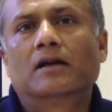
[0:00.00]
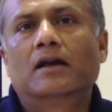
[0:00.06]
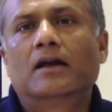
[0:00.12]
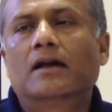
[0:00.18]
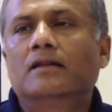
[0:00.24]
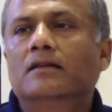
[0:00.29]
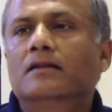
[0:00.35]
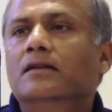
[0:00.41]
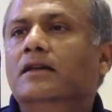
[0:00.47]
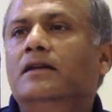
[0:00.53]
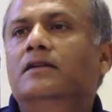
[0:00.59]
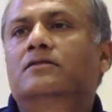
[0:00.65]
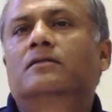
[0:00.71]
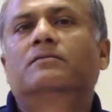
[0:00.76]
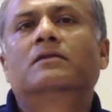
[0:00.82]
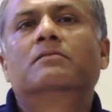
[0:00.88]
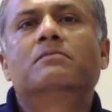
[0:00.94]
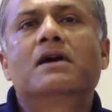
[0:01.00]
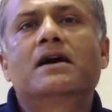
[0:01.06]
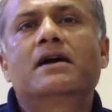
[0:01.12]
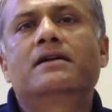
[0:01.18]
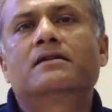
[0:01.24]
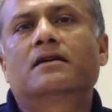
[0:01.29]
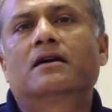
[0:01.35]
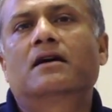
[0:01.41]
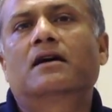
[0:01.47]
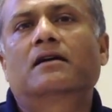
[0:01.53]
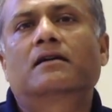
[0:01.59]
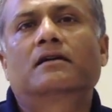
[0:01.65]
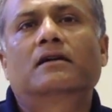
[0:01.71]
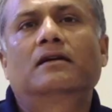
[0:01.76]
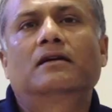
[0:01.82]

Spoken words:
And the needs of the mind are